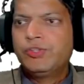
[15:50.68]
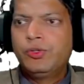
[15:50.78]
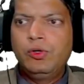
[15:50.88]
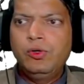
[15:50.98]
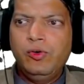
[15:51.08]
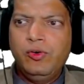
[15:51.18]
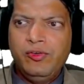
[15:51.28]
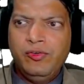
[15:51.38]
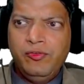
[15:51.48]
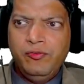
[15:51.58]
So
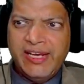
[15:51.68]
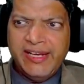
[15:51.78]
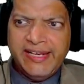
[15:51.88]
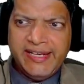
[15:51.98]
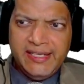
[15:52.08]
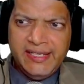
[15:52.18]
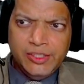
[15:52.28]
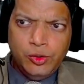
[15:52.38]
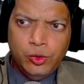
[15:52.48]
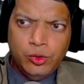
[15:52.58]
we are getting
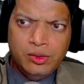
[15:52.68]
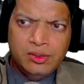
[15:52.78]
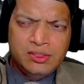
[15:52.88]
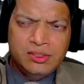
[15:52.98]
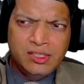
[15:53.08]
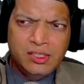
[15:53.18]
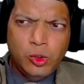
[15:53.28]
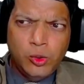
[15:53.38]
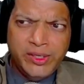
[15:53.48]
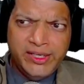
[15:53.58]
the
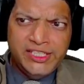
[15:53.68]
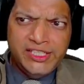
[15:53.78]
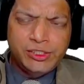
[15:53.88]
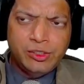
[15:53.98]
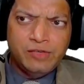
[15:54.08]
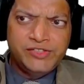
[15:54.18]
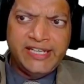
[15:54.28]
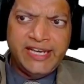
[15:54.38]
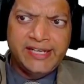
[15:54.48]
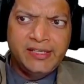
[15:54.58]
lower region of
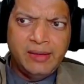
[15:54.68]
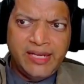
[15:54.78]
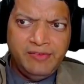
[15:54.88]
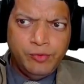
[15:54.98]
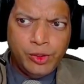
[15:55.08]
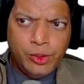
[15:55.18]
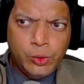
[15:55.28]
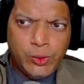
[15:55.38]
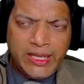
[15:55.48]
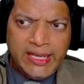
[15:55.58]
the diagonal and we want
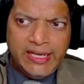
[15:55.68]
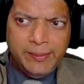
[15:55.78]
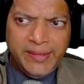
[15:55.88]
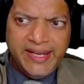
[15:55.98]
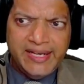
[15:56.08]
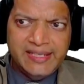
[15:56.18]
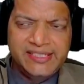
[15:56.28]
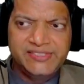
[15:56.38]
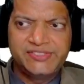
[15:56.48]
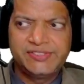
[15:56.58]
to
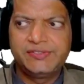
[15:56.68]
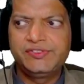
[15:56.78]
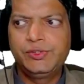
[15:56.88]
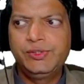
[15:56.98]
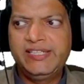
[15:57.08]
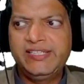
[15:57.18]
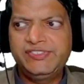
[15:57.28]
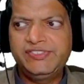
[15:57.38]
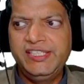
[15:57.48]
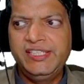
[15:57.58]
eliminate this. So let
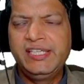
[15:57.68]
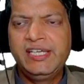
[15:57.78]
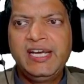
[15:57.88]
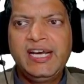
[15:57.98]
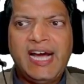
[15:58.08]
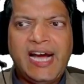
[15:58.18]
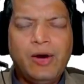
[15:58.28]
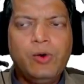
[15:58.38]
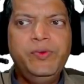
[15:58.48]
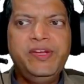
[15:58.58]
us see
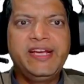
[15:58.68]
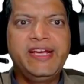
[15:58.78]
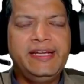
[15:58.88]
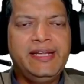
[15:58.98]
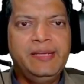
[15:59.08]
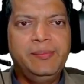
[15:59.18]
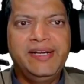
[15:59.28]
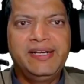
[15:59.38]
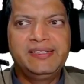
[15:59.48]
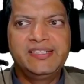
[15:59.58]
how we can
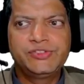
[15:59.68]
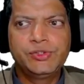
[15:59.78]
eliminate this.